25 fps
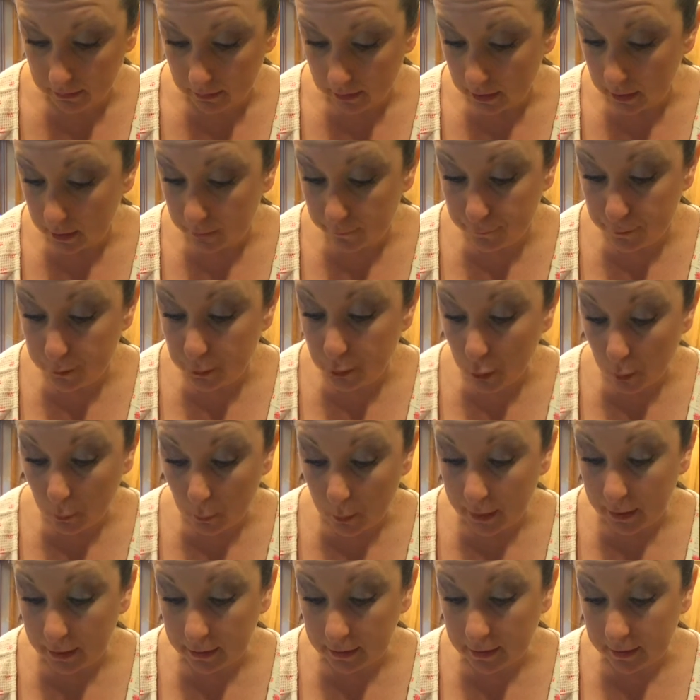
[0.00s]
if you don't
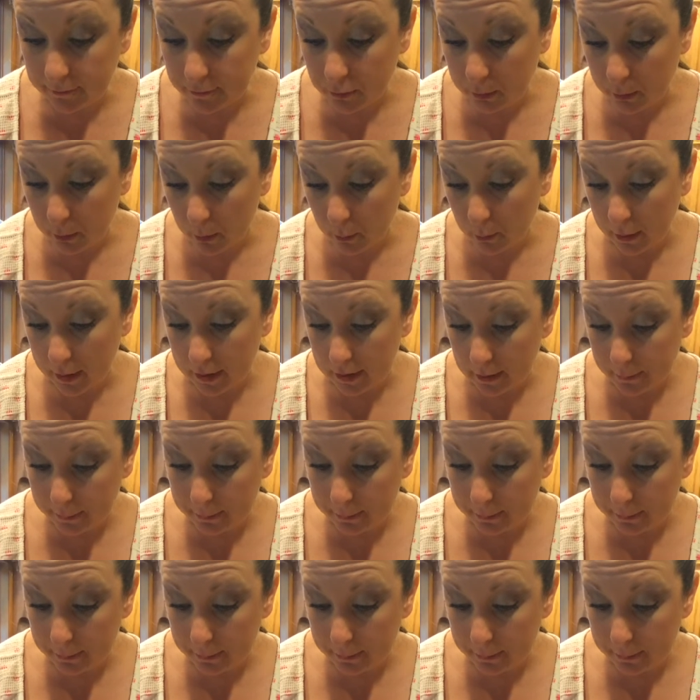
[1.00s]
want to give them away to